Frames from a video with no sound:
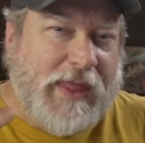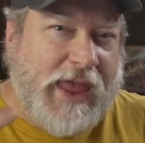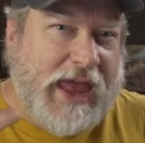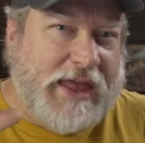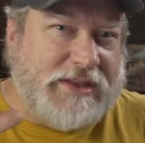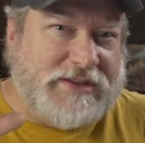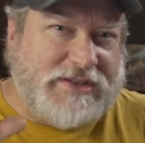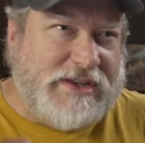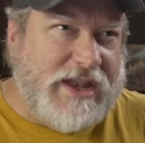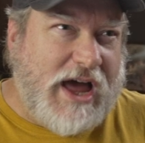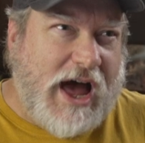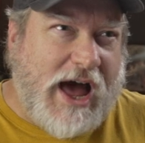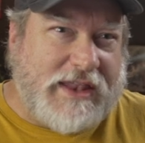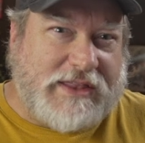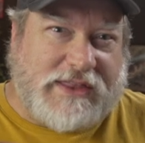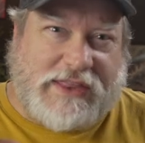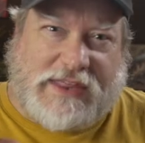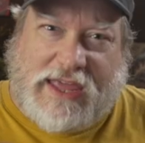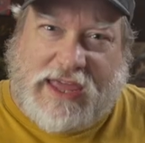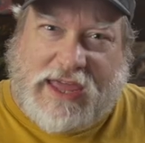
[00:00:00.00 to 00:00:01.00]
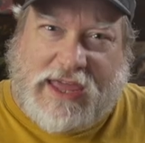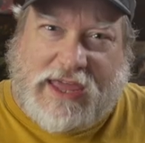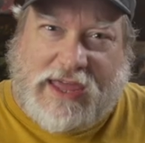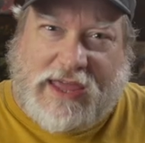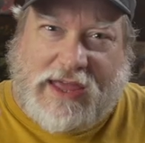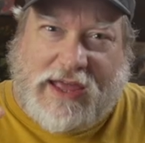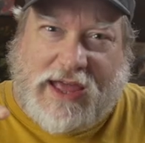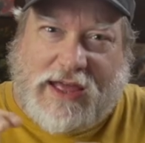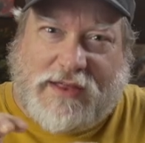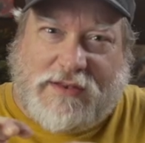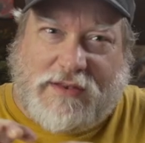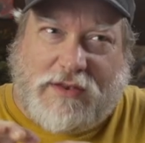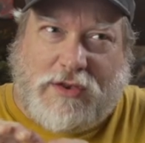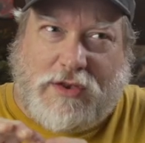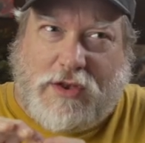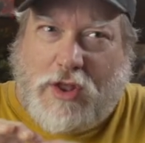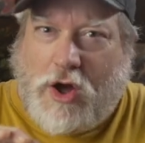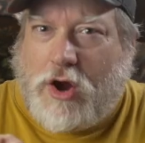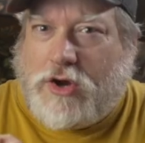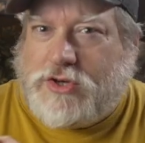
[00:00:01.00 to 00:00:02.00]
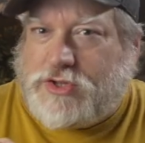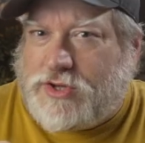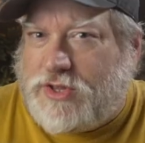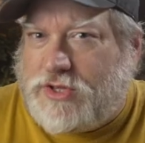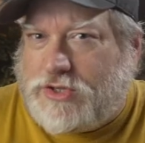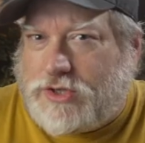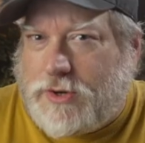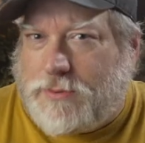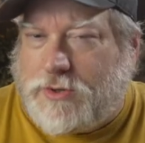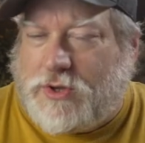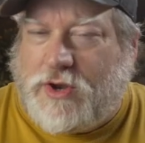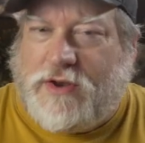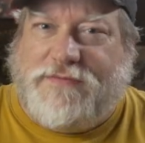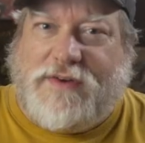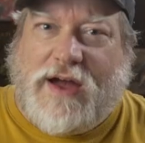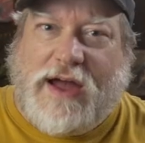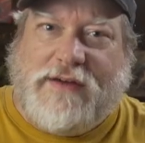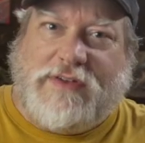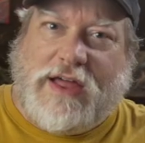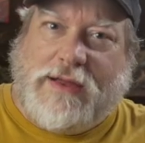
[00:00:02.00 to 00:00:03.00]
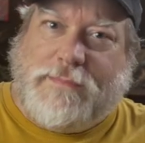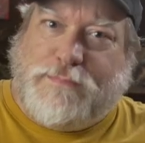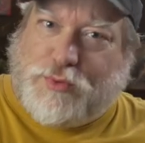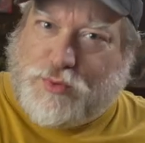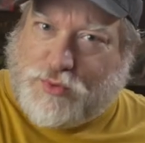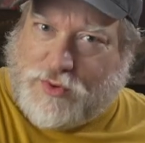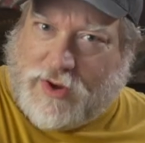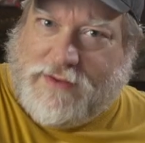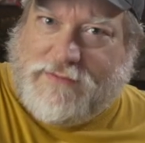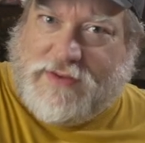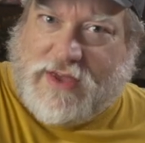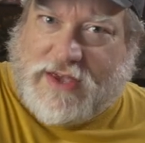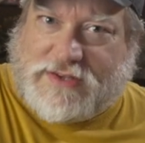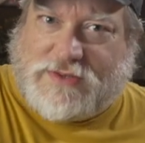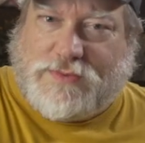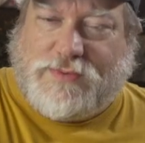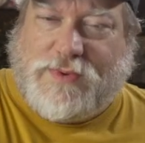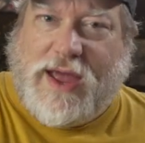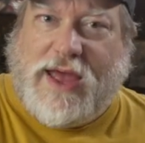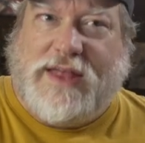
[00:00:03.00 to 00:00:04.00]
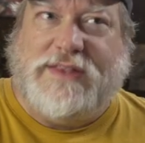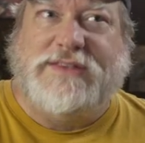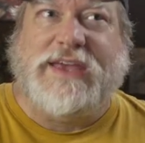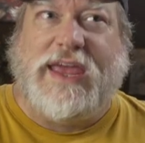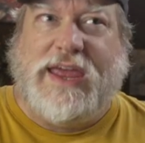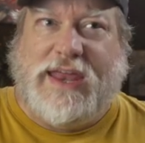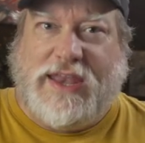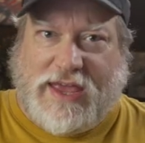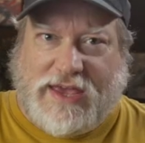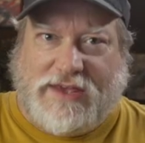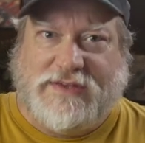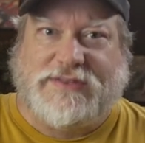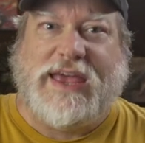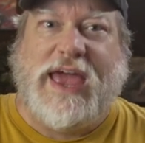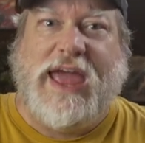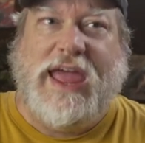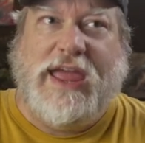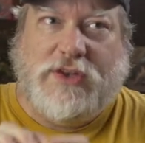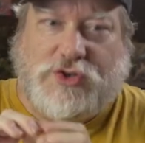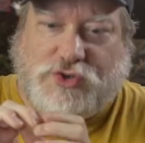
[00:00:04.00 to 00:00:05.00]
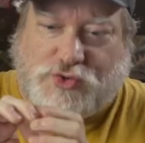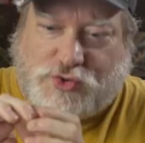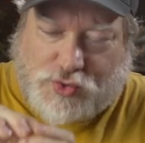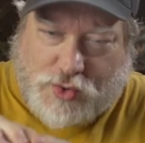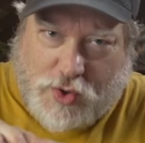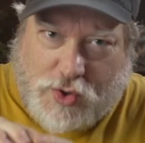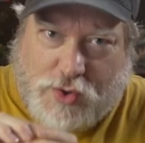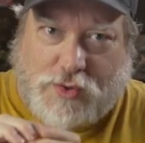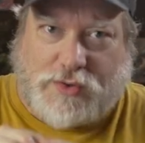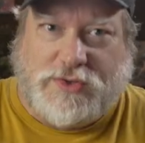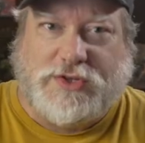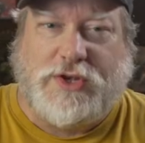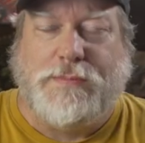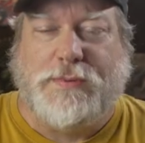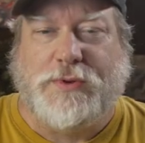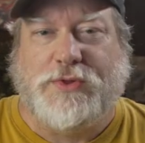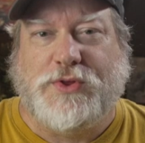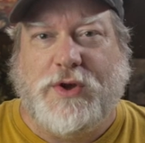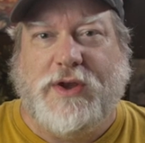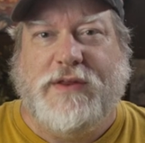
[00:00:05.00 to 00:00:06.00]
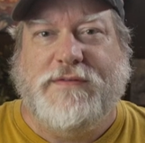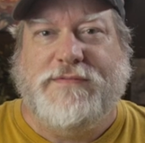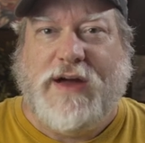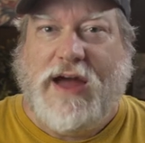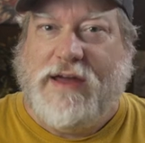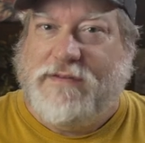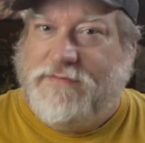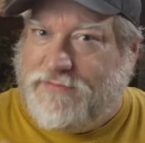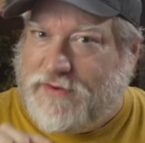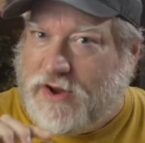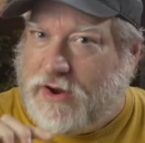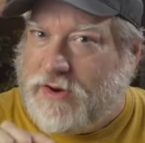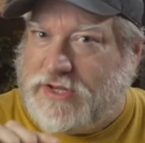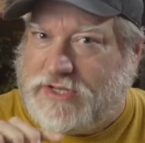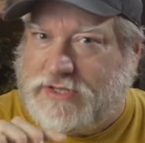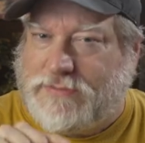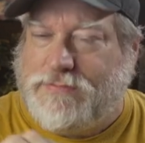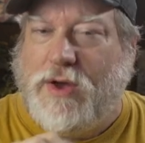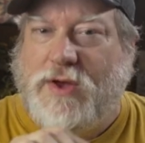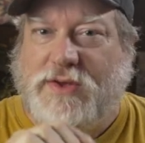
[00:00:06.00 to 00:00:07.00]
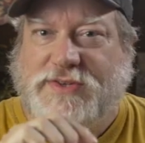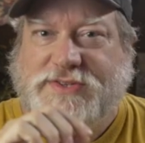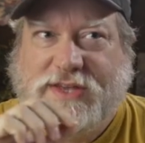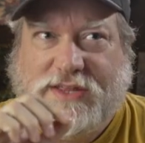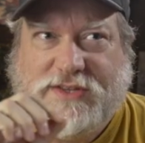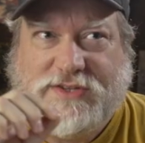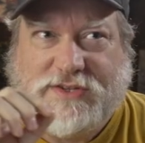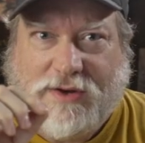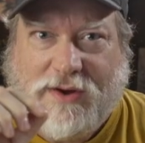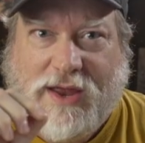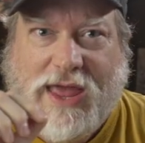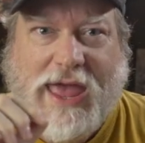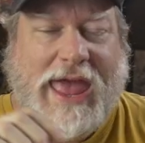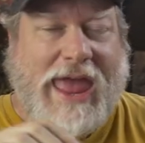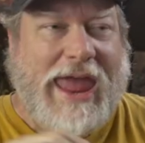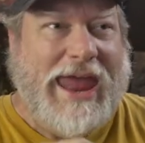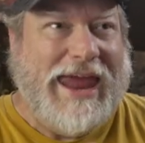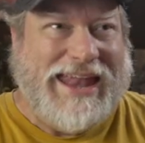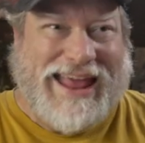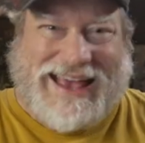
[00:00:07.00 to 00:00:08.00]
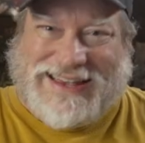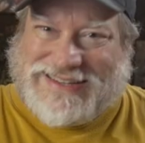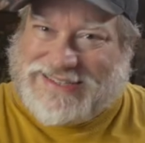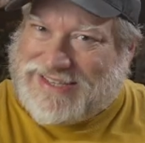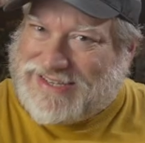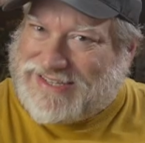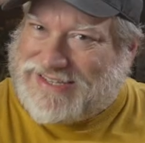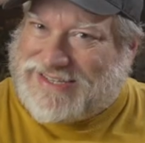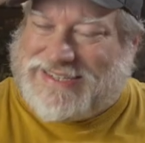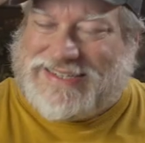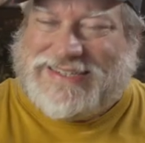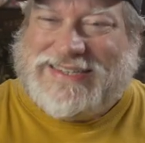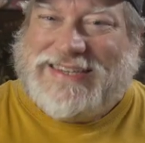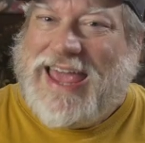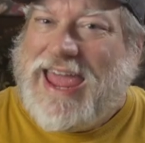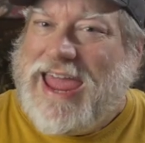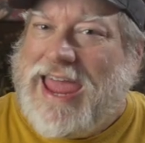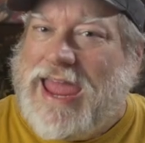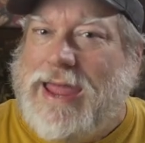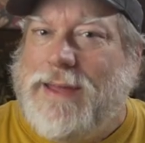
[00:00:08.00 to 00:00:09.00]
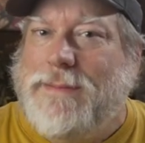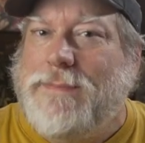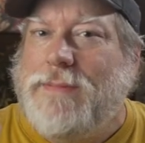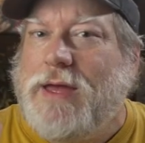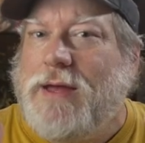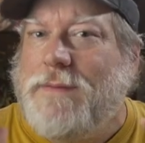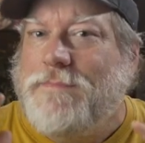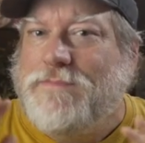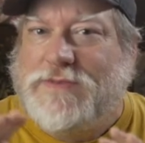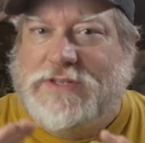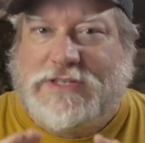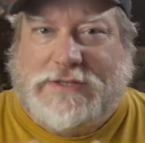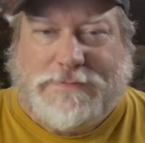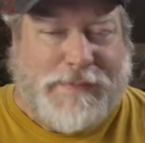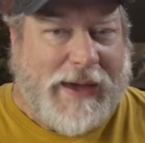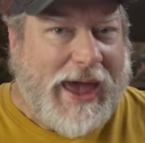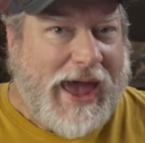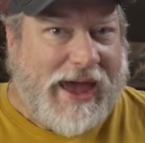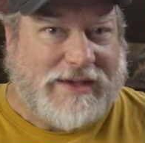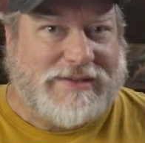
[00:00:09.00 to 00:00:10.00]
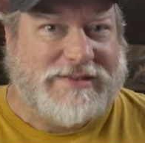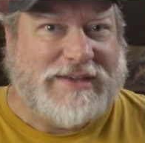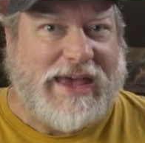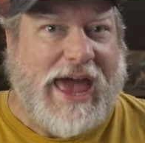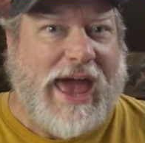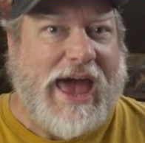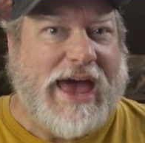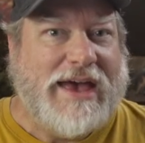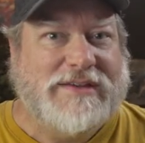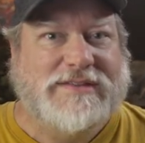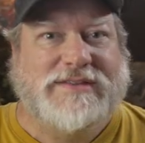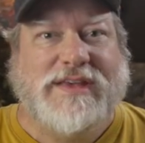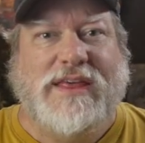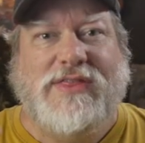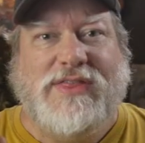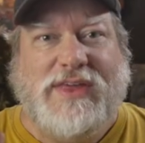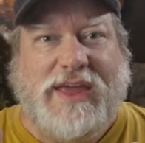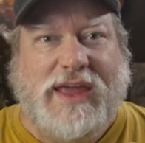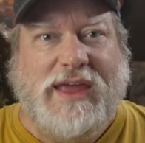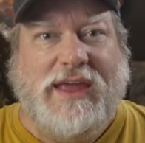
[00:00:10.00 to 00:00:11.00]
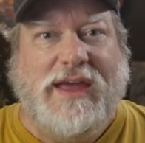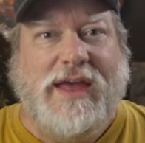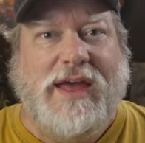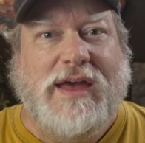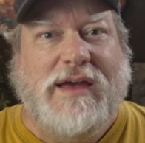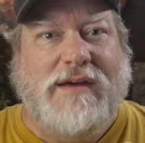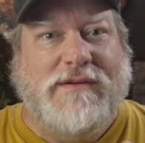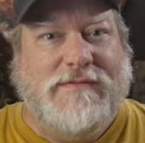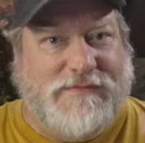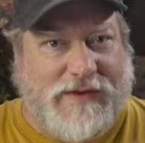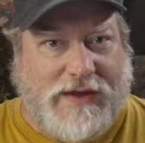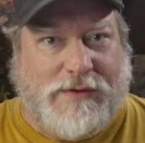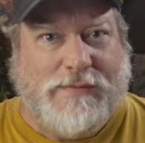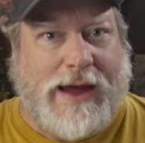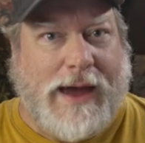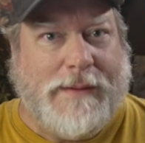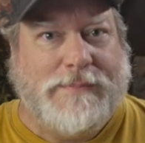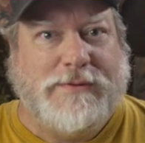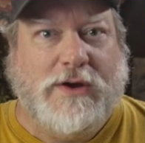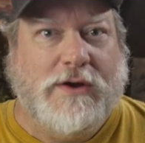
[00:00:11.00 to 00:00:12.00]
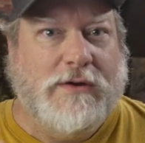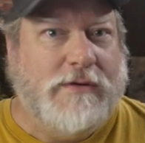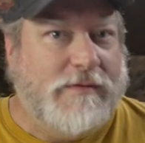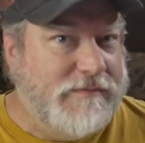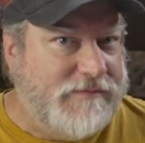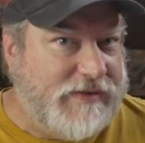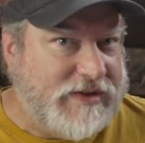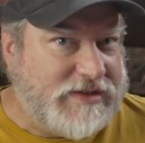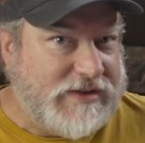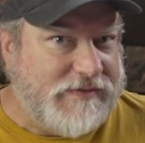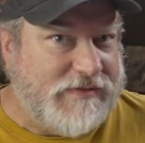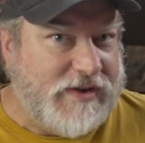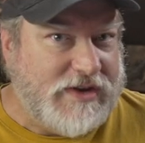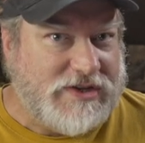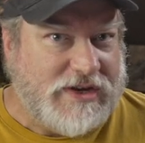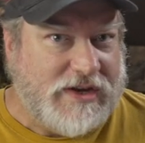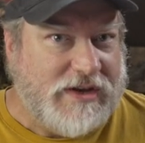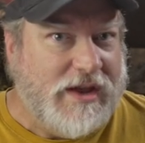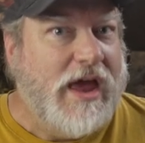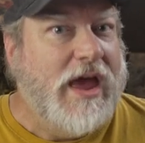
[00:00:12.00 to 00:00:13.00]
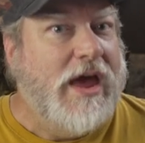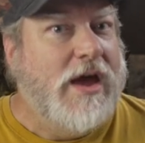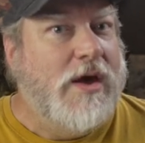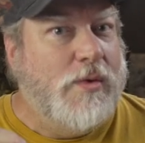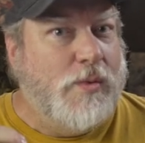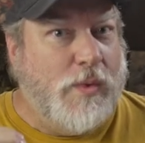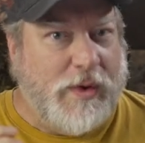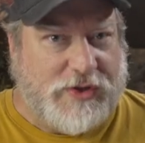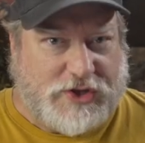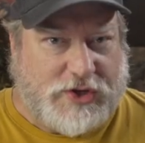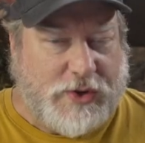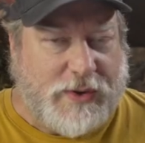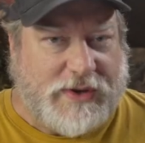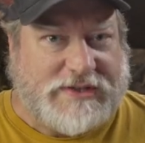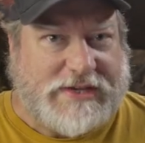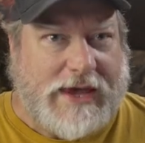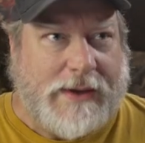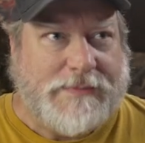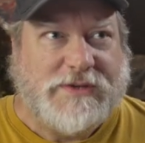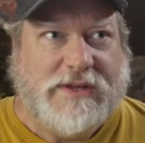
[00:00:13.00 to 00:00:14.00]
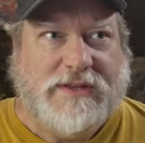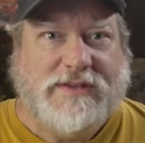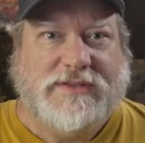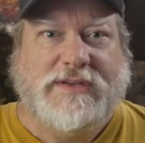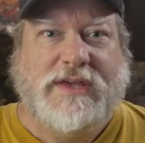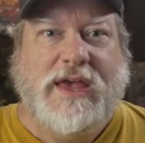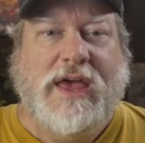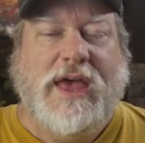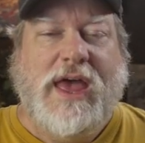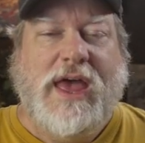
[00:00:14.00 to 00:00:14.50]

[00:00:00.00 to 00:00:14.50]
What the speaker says: the larger than Super 35 like previous Reds. It is a true Super 35, very small sensor. It has the same specs as the V-Raptor VistaVision with two exceptions.